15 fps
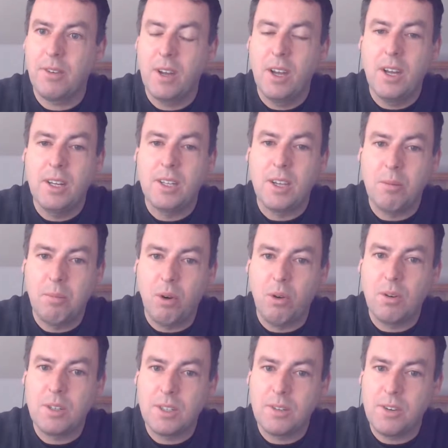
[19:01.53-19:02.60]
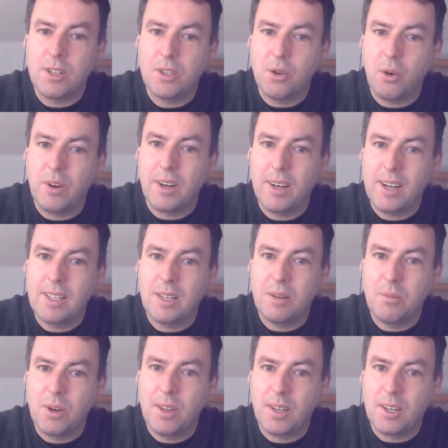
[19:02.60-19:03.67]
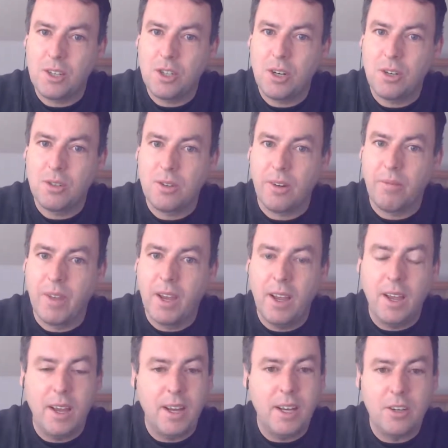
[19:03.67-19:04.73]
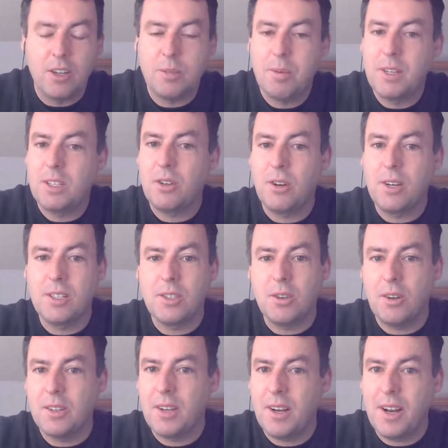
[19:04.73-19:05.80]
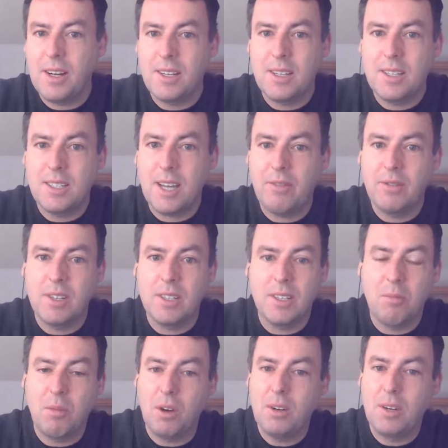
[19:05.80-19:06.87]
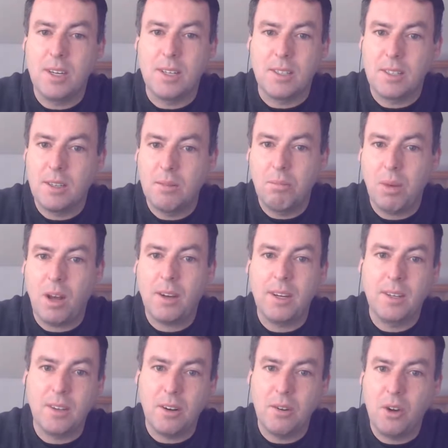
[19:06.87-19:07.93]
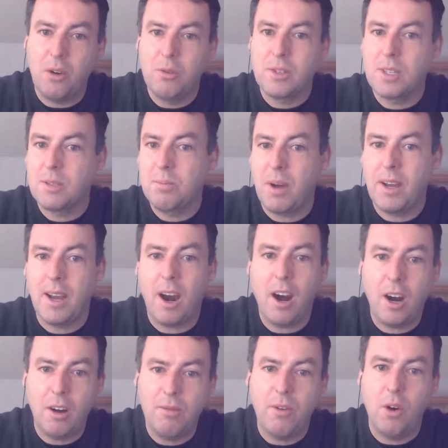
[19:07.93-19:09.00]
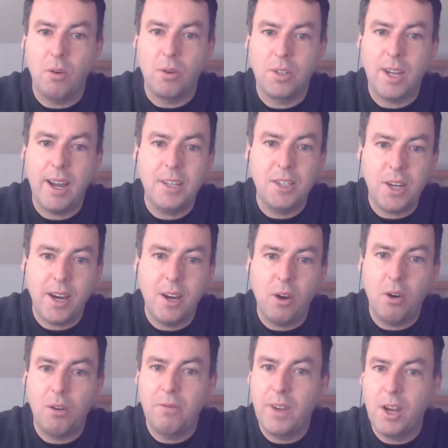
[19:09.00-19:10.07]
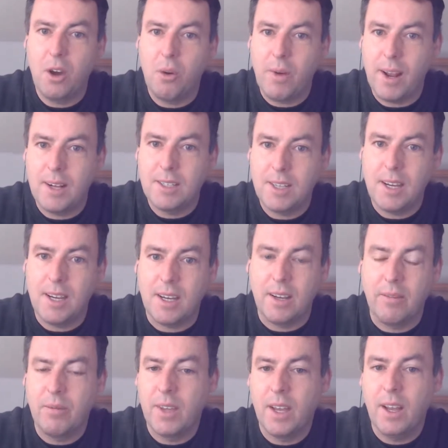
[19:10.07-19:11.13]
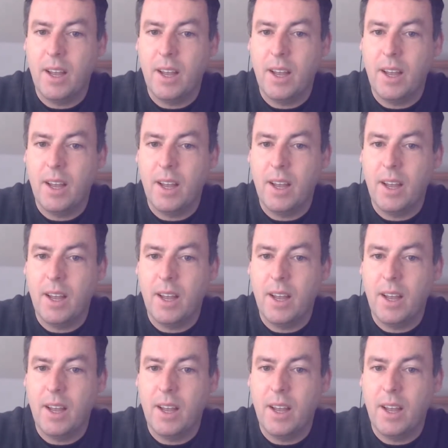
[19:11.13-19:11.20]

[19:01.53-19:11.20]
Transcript: of the importance of restoring nasal breathing in children? There's been studies done in the 1970s on monkeys, blocking their noses by Harvold, Harvold.